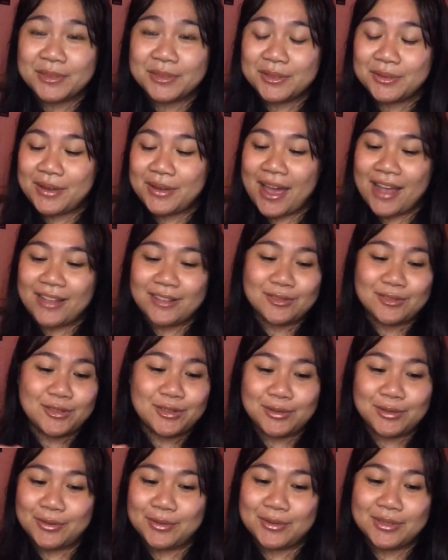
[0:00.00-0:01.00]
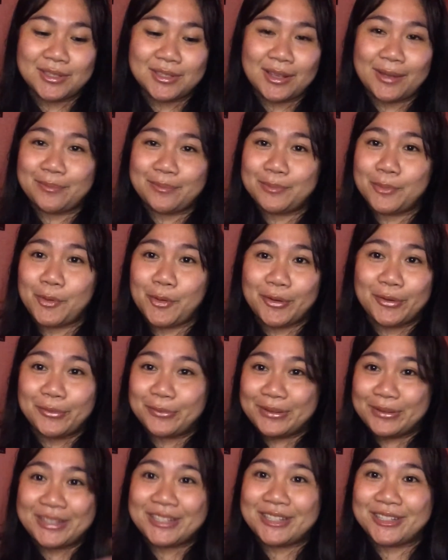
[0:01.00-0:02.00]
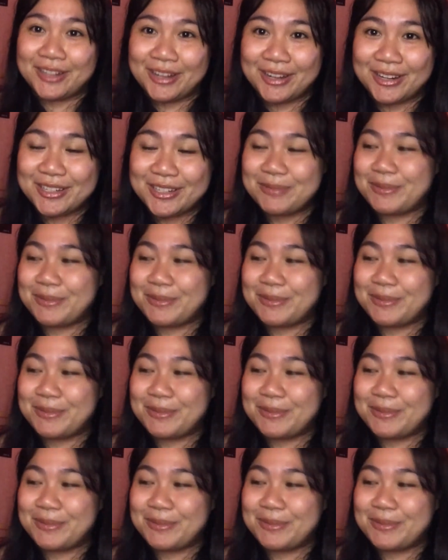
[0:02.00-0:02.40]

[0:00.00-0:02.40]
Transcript: to and do some more research,